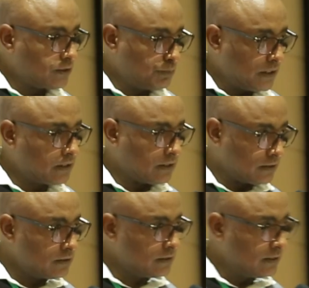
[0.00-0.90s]

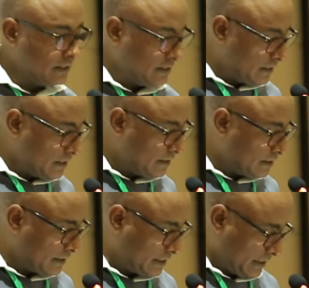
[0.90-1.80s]
speakers
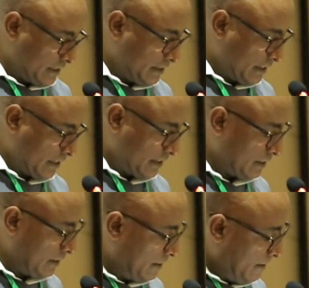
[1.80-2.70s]
listed here.
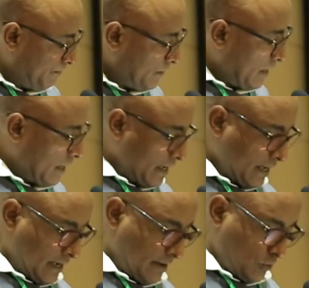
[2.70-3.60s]

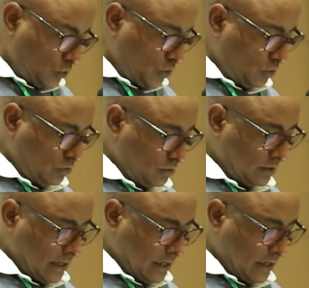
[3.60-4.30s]
I'm not sure.